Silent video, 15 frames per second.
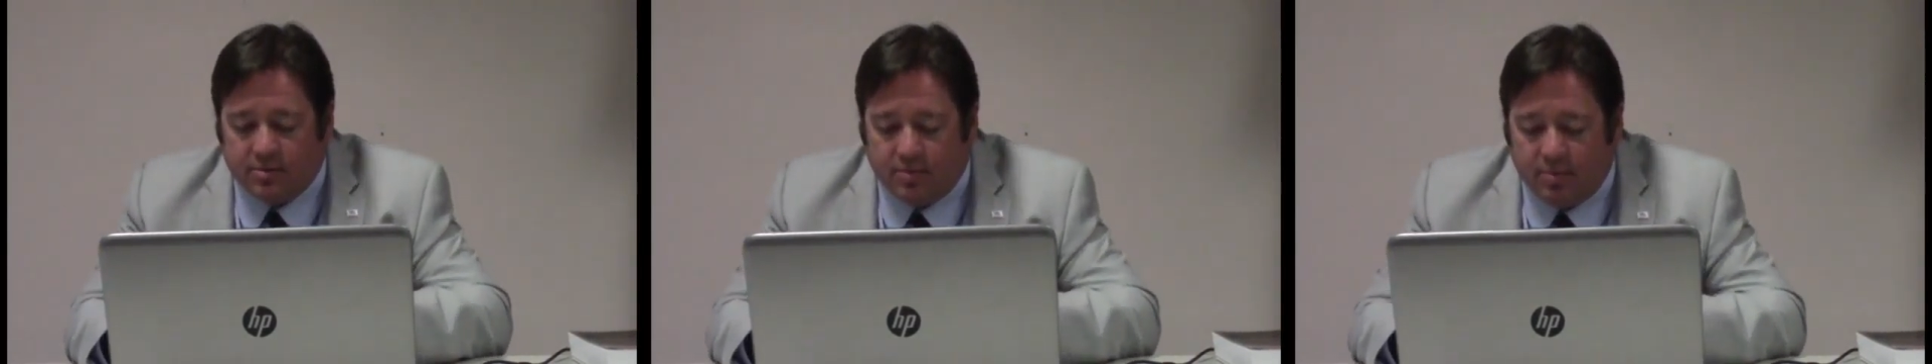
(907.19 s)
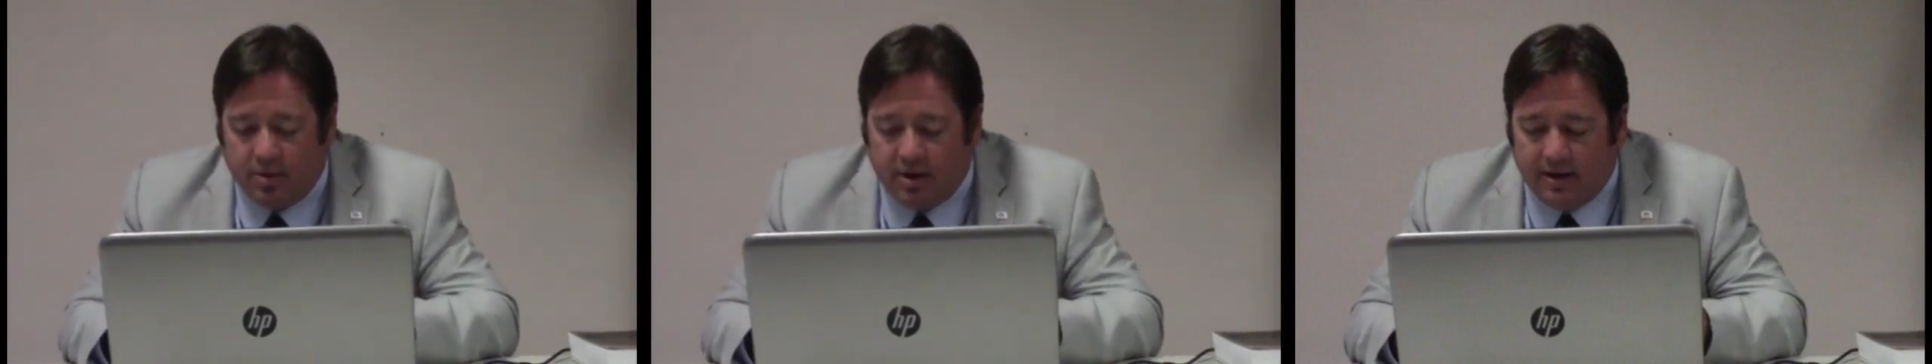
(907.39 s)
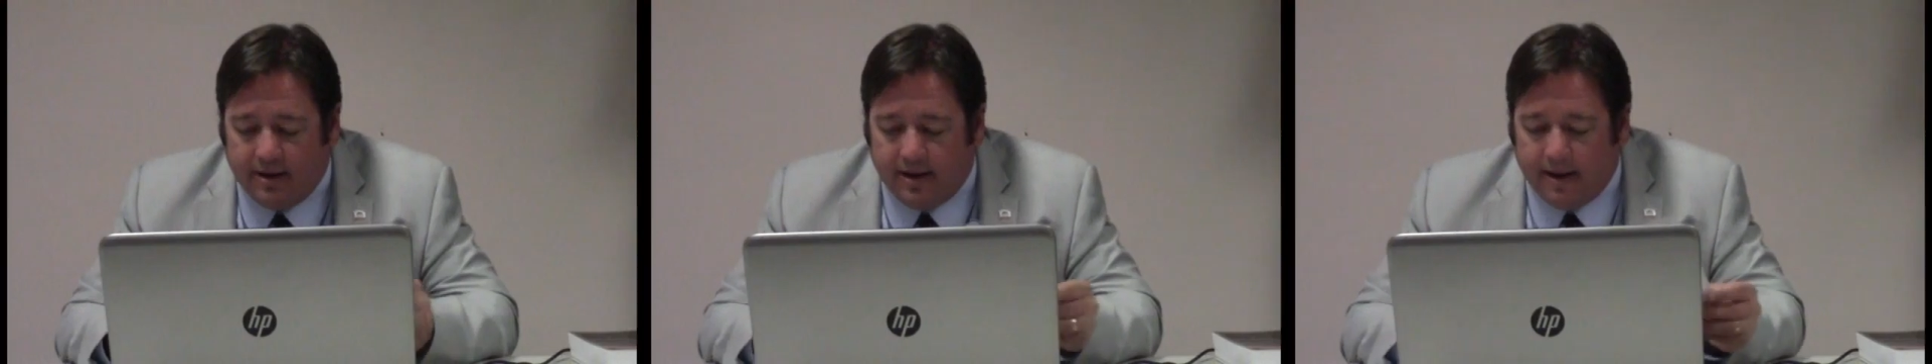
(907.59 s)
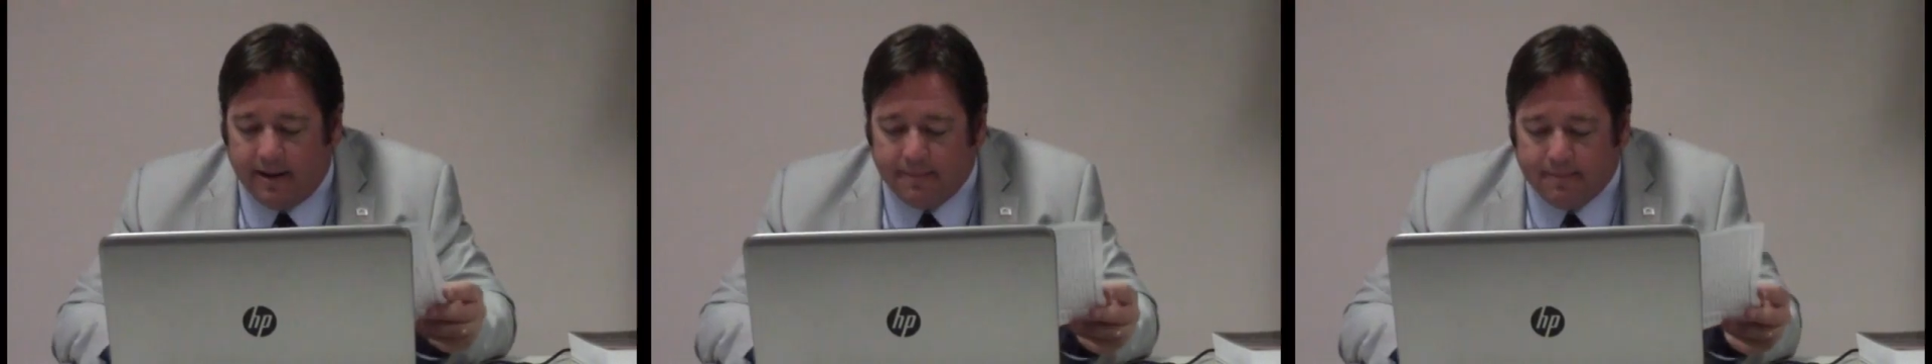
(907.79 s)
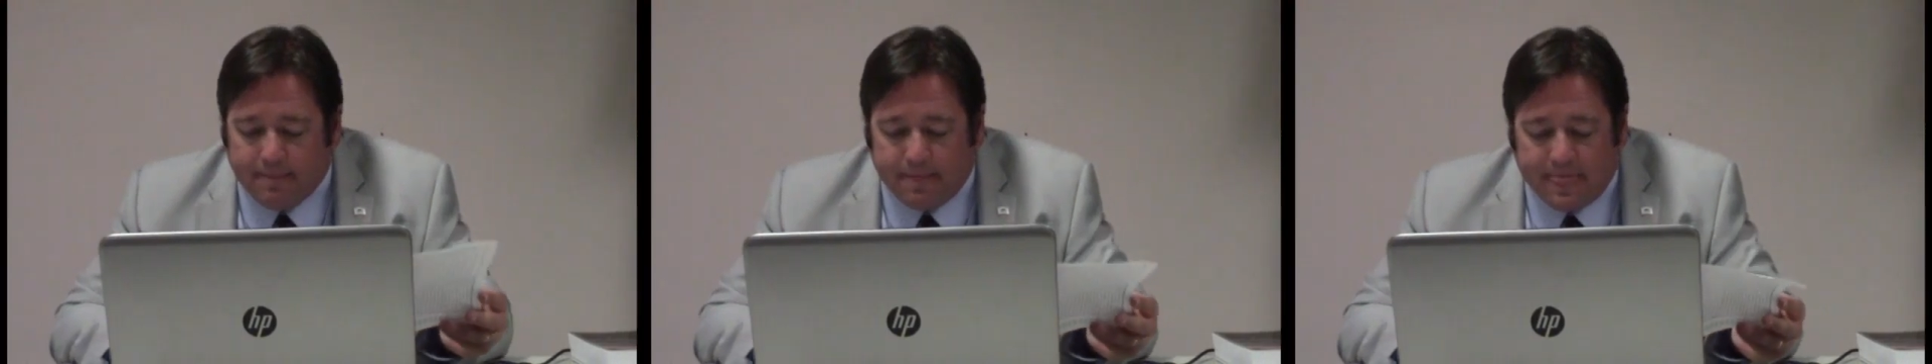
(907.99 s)
would be uh,
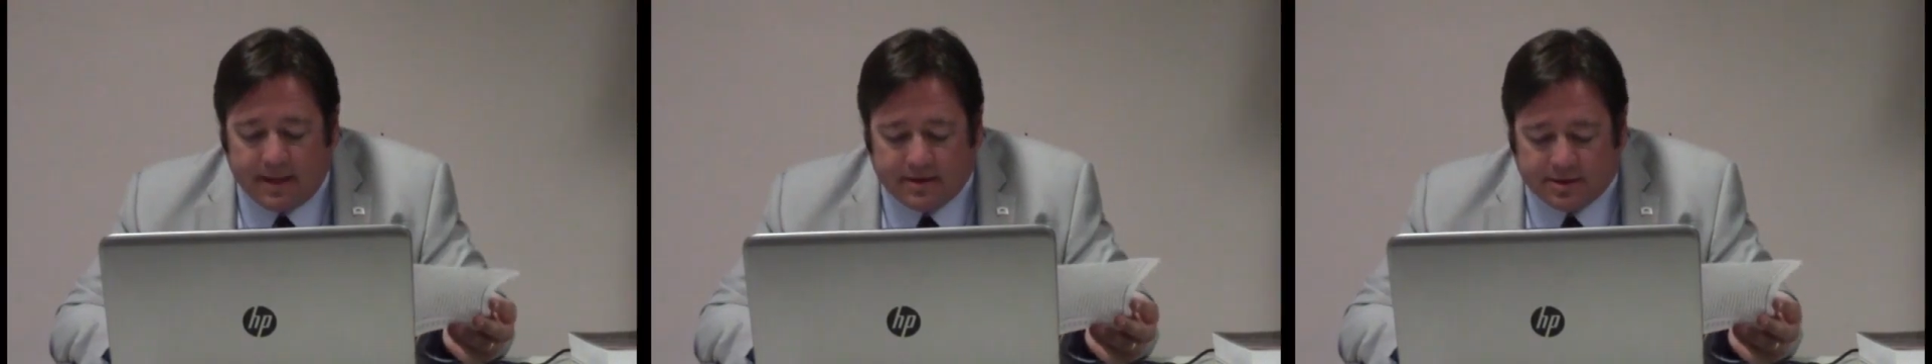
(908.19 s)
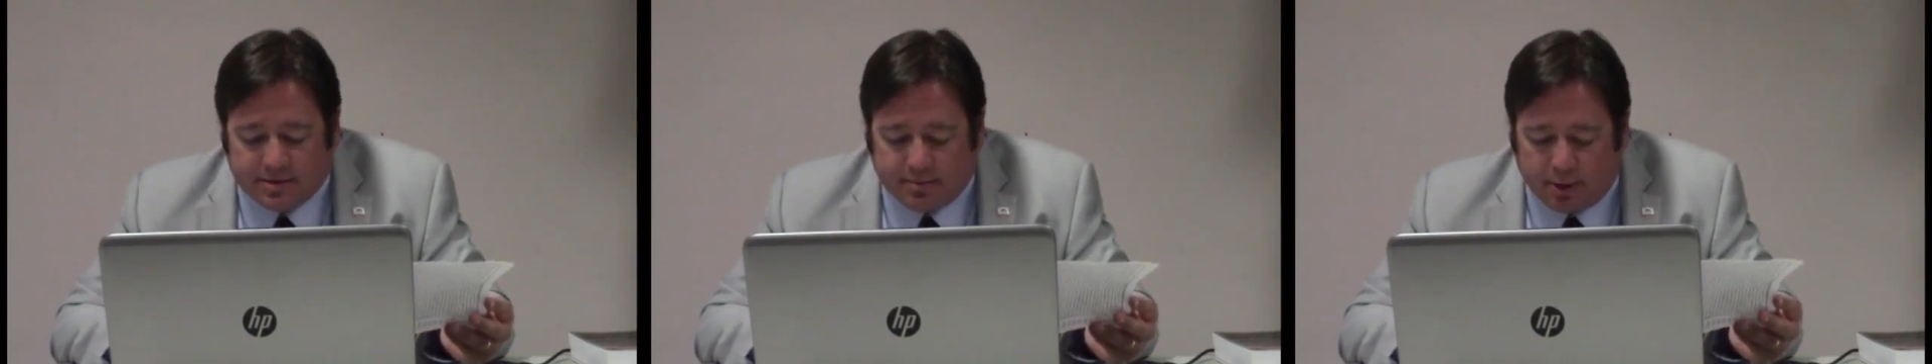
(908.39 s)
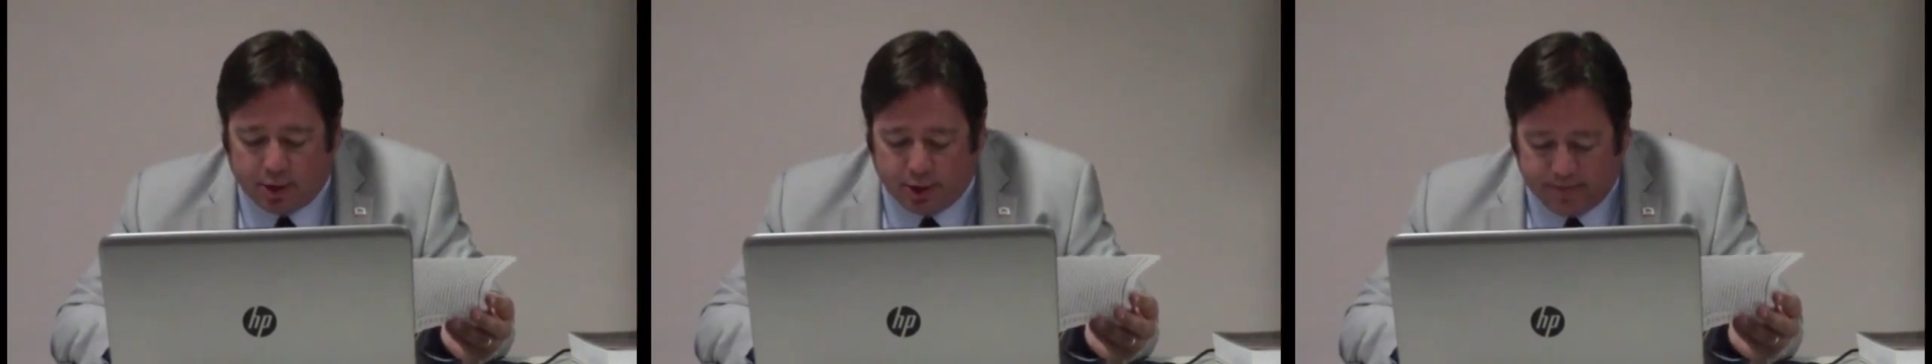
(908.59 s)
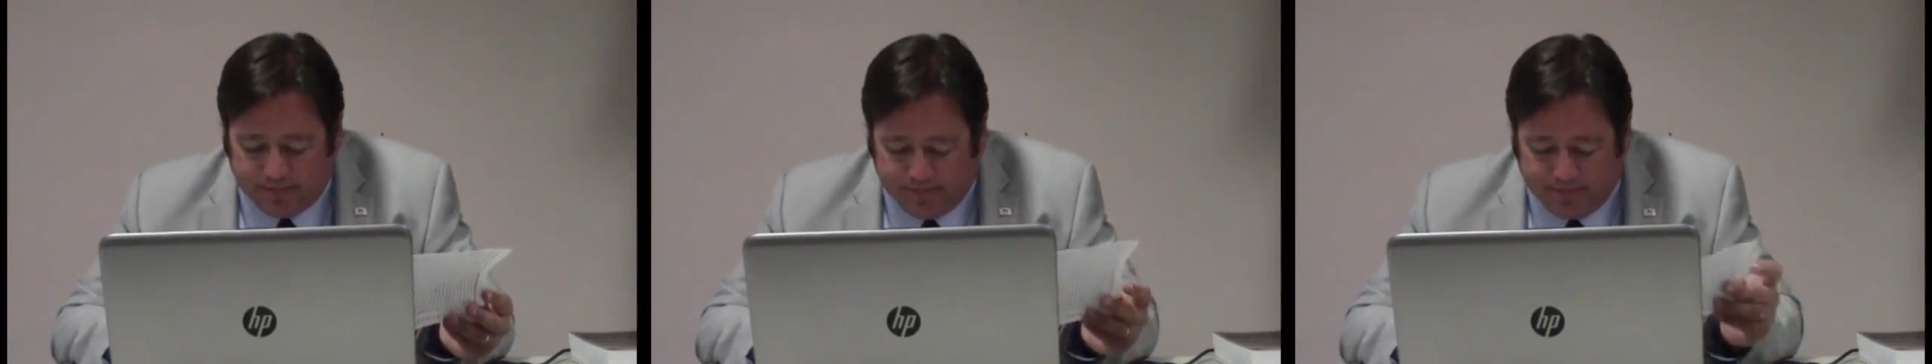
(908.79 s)
smart.